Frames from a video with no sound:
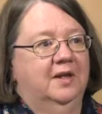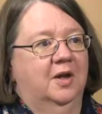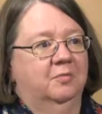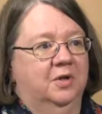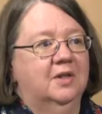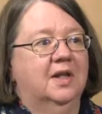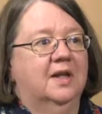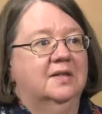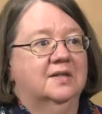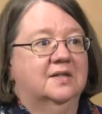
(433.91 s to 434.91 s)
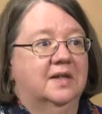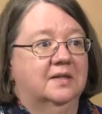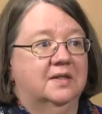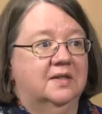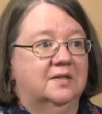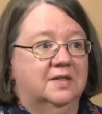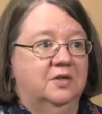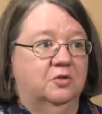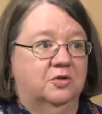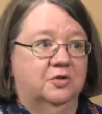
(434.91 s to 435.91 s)
not realize is that these
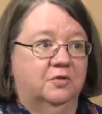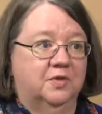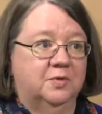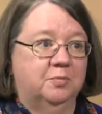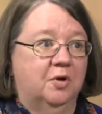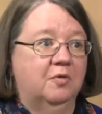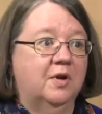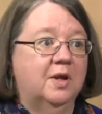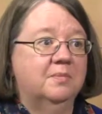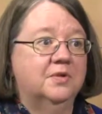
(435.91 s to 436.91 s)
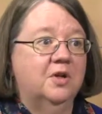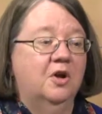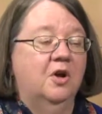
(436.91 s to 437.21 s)
senior service programs